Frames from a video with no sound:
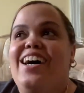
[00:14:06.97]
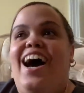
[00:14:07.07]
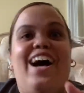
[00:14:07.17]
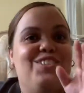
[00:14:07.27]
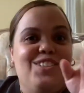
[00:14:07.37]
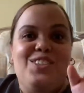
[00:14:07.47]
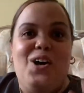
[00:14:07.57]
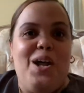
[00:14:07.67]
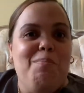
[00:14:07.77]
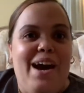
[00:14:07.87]
I just
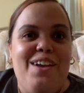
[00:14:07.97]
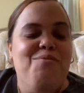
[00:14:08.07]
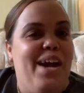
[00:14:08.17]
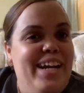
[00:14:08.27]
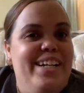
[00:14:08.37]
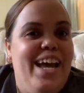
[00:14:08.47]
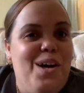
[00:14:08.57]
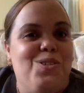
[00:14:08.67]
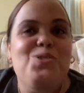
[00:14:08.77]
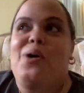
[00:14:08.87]
thought about it right now, too.